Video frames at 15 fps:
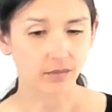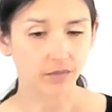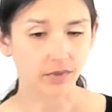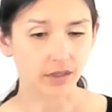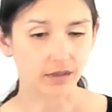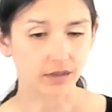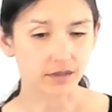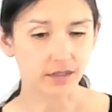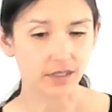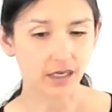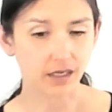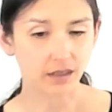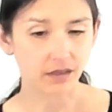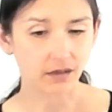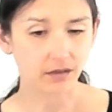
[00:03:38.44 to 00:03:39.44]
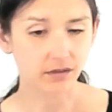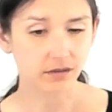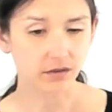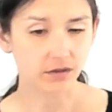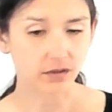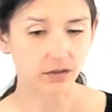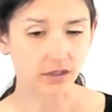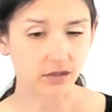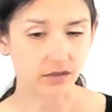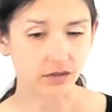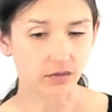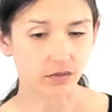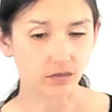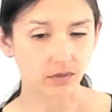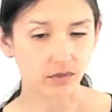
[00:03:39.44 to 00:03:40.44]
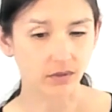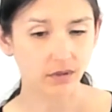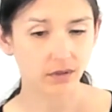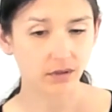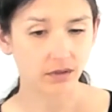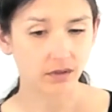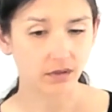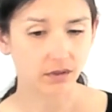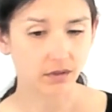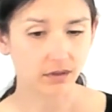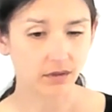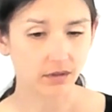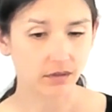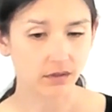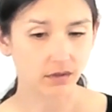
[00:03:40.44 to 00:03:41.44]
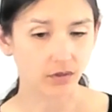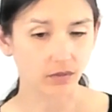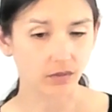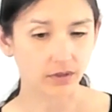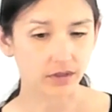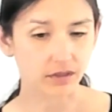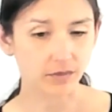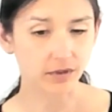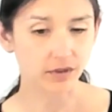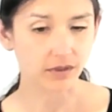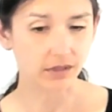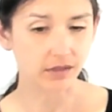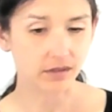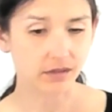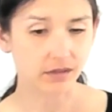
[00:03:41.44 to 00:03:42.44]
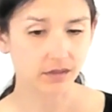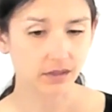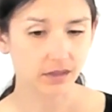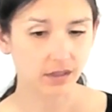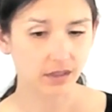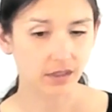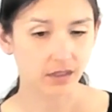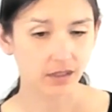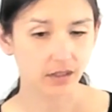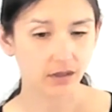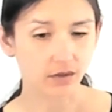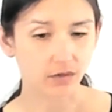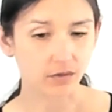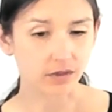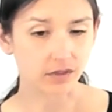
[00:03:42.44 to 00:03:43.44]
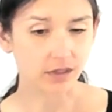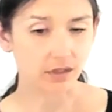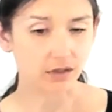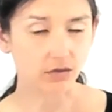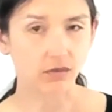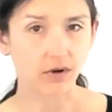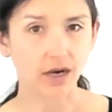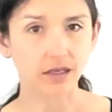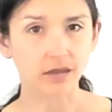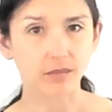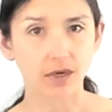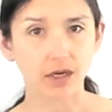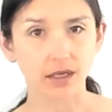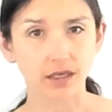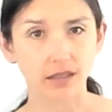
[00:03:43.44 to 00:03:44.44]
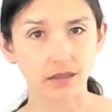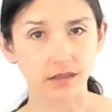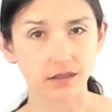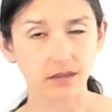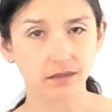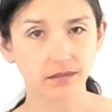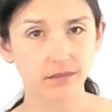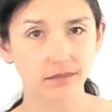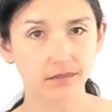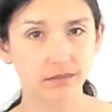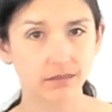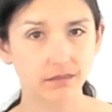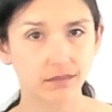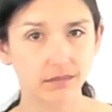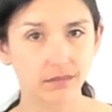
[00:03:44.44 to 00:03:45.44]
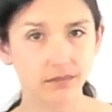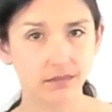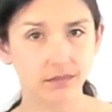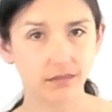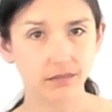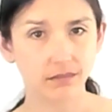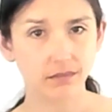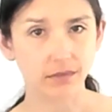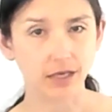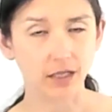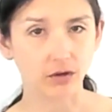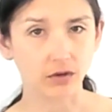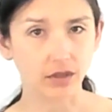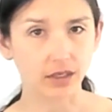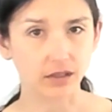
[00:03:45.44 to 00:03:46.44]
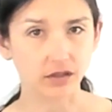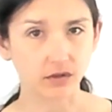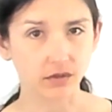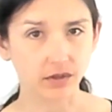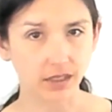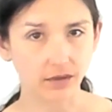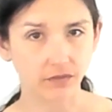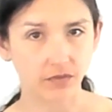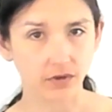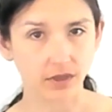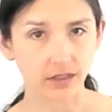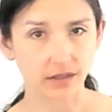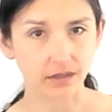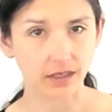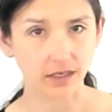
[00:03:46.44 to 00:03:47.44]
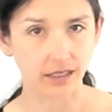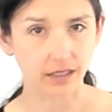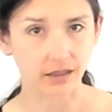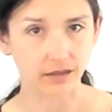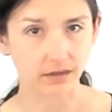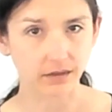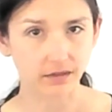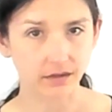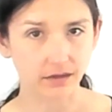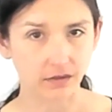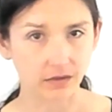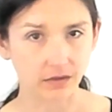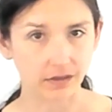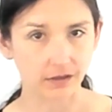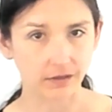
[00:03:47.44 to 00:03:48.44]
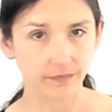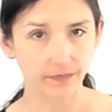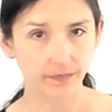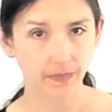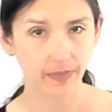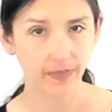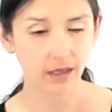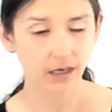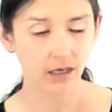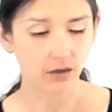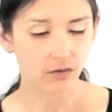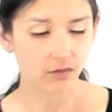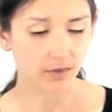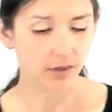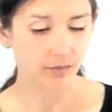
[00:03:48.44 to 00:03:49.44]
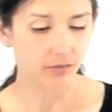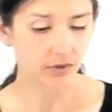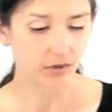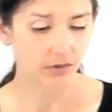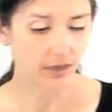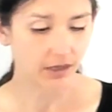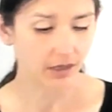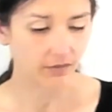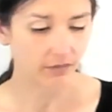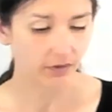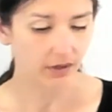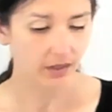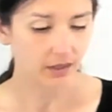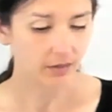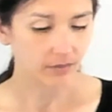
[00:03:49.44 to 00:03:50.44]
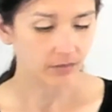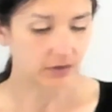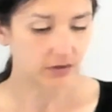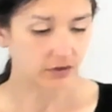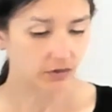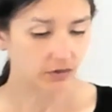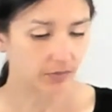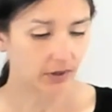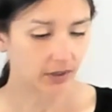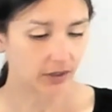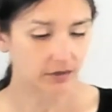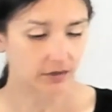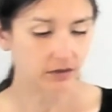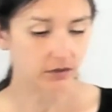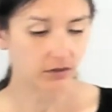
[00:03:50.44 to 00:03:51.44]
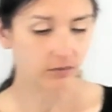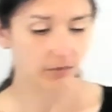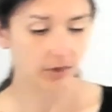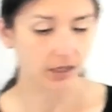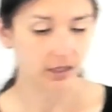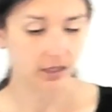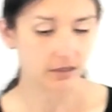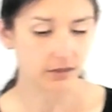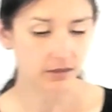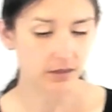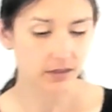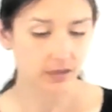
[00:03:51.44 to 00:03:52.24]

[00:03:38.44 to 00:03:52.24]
But instead, turning to the Holy Spirit, who is in your right mind, and looking to it for its guidance, you see. Remember, you have but two parts to your mind